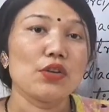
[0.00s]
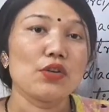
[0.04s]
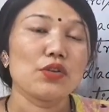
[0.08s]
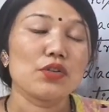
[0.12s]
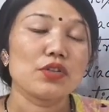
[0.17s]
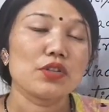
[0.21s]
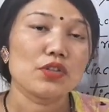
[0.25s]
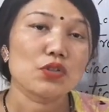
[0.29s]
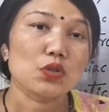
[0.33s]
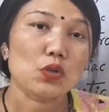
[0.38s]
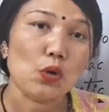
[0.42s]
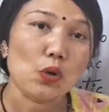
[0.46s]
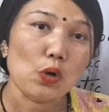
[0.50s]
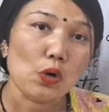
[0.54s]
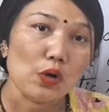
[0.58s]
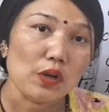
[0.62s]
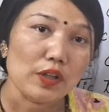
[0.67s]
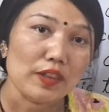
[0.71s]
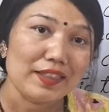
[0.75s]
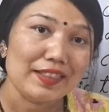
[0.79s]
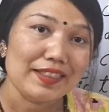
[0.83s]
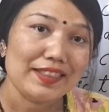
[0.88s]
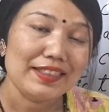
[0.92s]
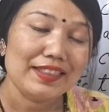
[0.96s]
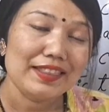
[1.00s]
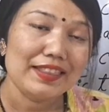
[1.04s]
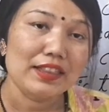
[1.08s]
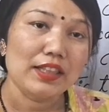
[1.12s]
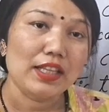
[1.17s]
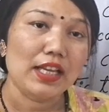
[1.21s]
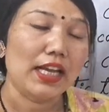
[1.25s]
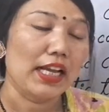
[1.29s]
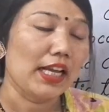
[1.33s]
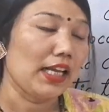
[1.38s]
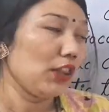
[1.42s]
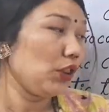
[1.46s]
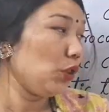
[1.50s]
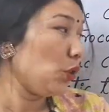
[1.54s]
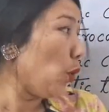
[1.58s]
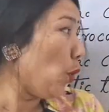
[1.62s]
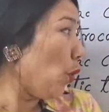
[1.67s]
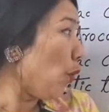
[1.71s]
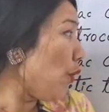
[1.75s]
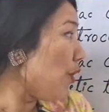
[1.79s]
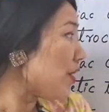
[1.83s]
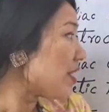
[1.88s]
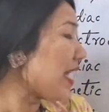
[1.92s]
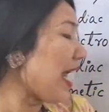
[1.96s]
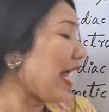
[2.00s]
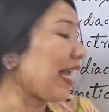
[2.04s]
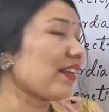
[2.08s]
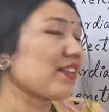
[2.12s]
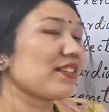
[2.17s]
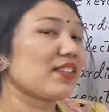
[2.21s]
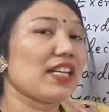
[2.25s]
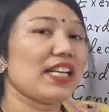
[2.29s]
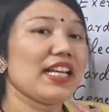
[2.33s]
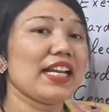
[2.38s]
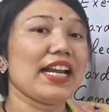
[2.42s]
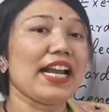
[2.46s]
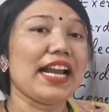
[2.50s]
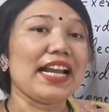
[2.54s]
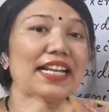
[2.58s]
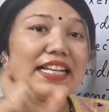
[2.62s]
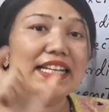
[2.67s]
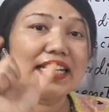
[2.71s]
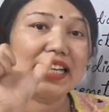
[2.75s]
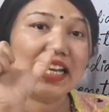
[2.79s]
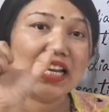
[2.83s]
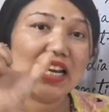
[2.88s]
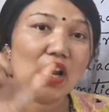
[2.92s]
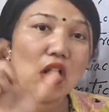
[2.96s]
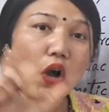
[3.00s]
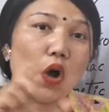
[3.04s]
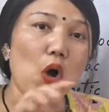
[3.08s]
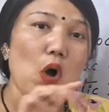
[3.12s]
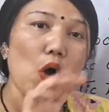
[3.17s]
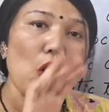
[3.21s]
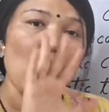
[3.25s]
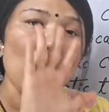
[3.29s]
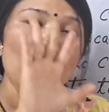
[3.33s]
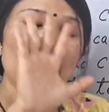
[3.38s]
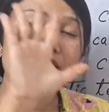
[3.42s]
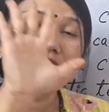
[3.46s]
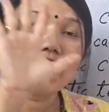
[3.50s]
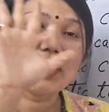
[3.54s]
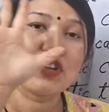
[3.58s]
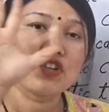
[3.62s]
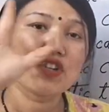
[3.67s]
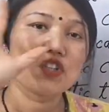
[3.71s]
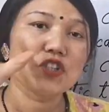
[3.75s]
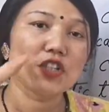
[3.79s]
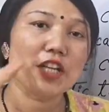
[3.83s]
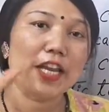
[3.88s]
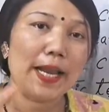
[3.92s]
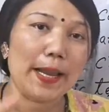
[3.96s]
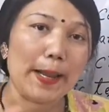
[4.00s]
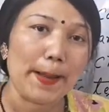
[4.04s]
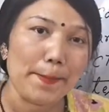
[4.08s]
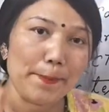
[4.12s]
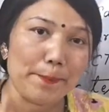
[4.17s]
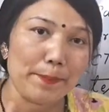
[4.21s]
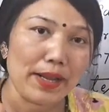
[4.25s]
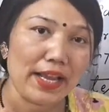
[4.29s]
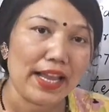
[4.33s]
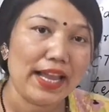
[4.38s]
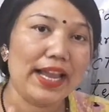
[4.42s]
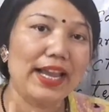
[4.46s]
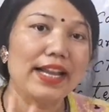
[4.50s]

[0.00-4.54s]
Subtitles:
So those X-ray can tell all the shape